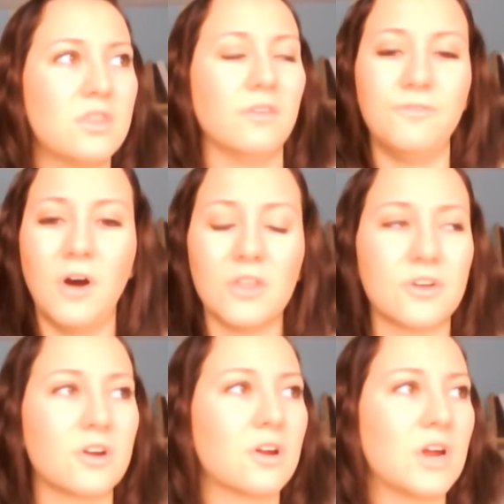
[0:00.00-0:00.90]
The
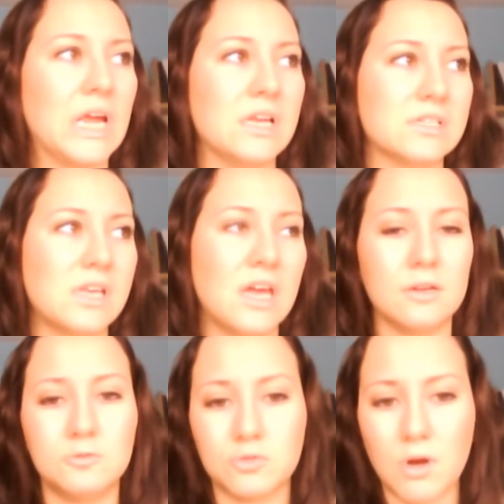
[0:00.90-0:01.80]
father is
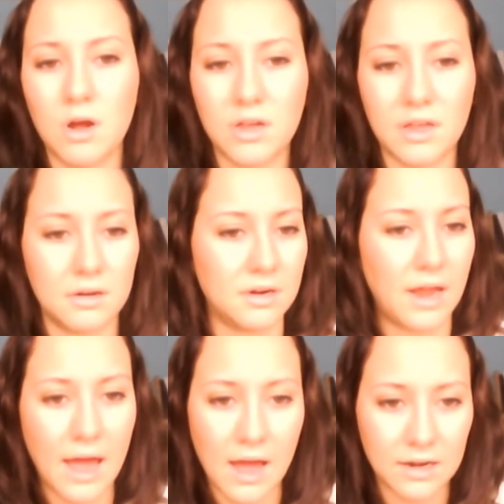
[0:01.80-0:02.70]
a drunk and an
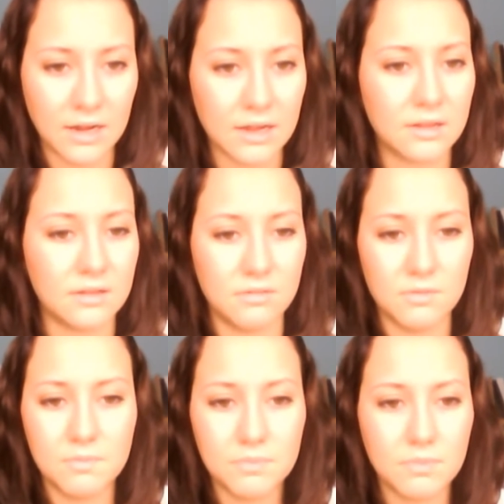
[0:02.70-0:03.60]
addict
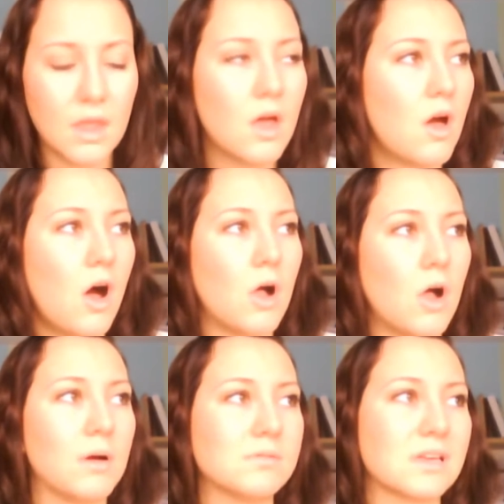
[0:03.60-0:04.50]
and all
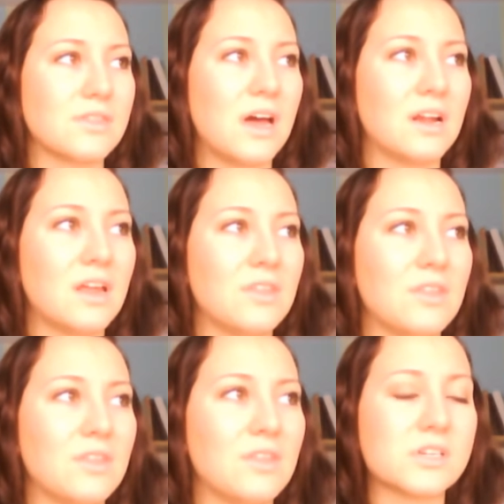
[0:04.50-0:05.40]
problems like that. And
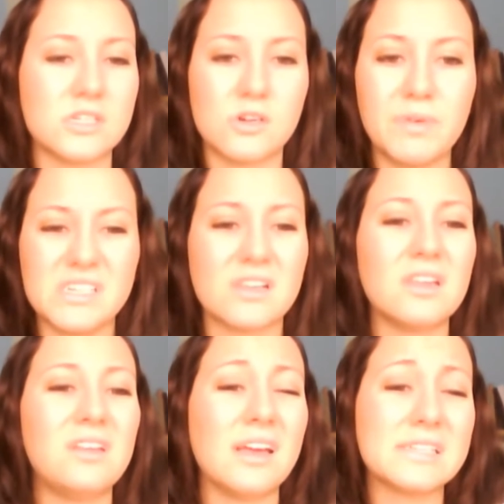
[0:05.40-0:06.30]
the older sister
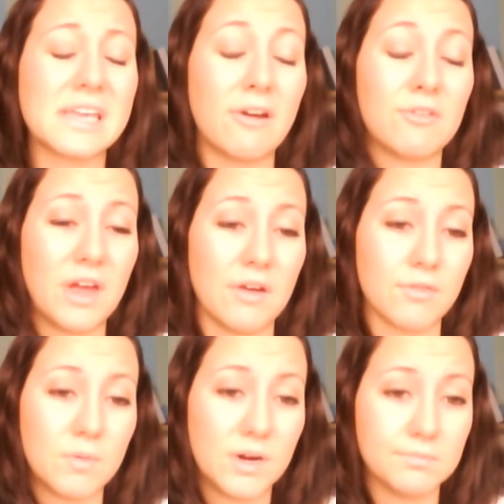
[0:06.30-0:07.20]
basically takes care of
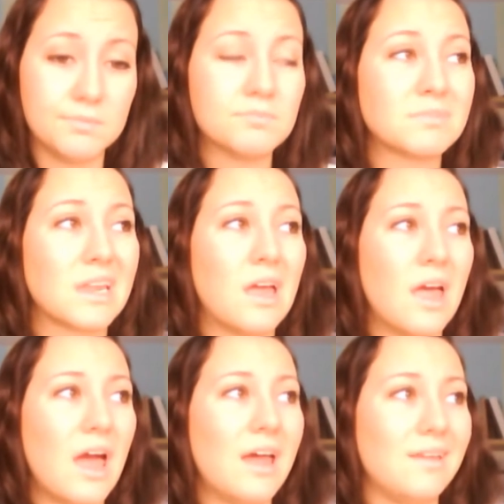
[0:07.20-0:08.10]
everyone.
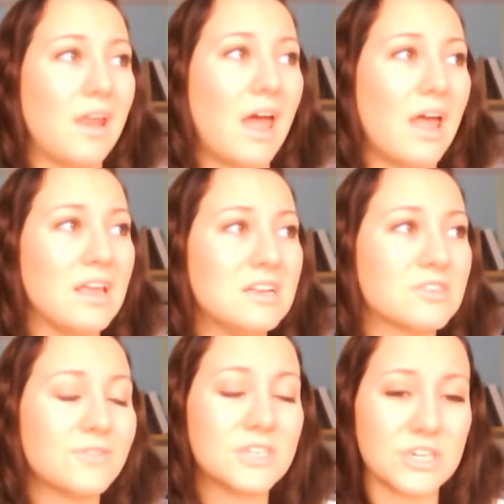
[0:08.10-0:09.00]
And
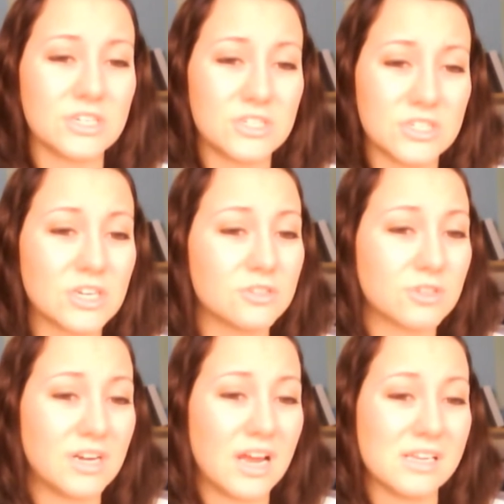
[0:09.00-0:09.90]
each of the
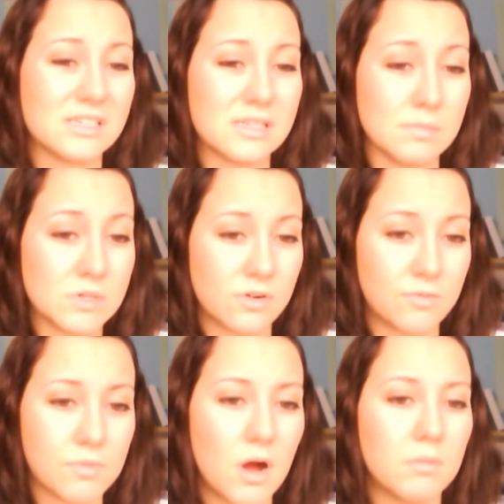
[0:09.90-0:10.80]
children has some sort
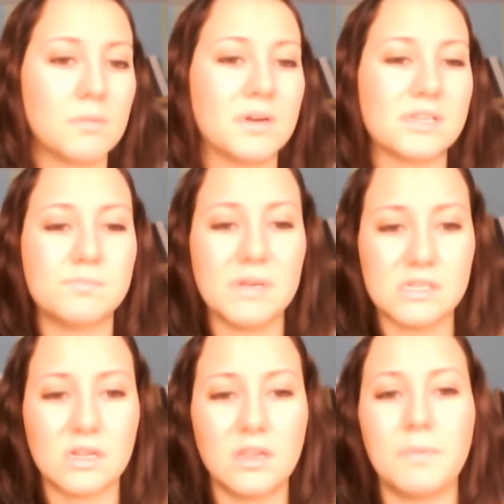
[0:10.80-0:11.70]
of problem, and it's
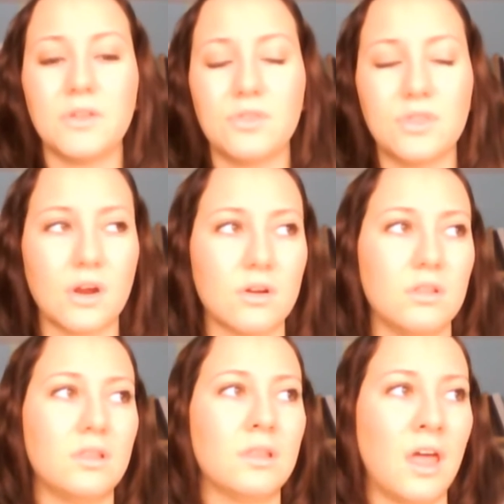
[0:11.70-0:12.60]
basically about
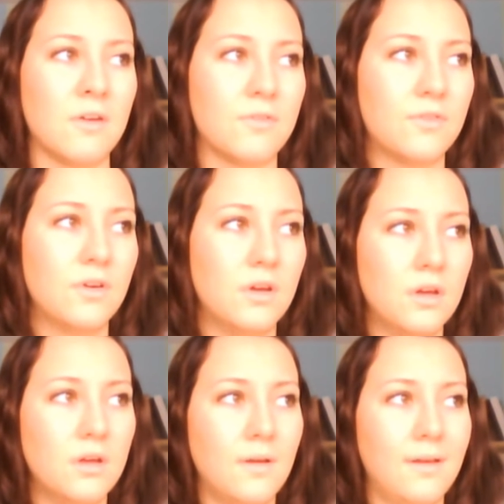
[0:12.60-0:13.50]
their life
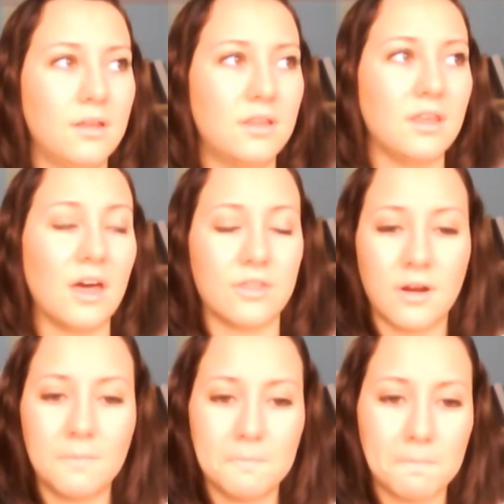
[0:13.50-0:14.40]

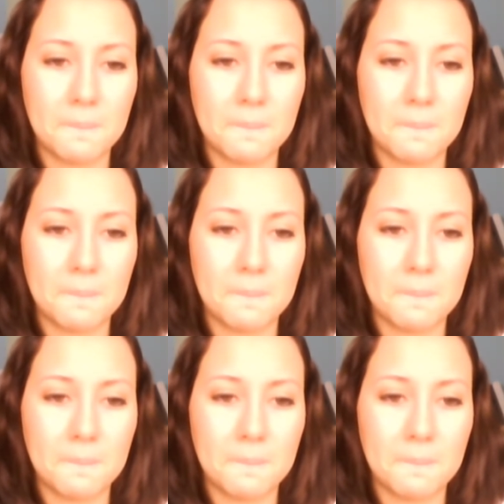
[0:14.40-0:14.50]
together.